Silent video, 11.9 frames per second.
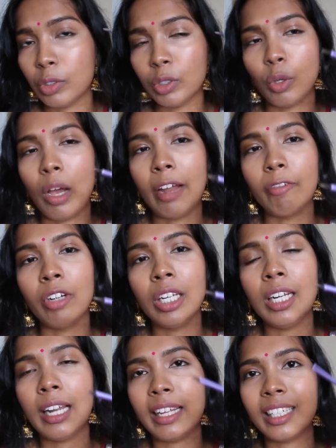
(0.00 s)
So I
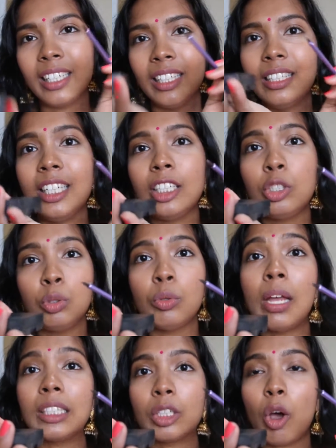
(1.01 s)
really like these two
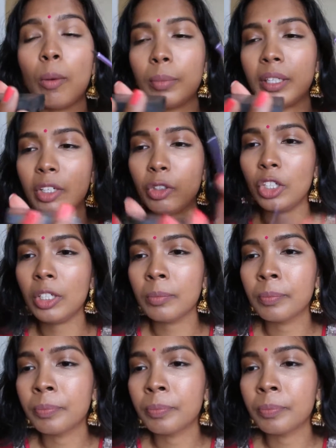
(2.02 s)
as a combination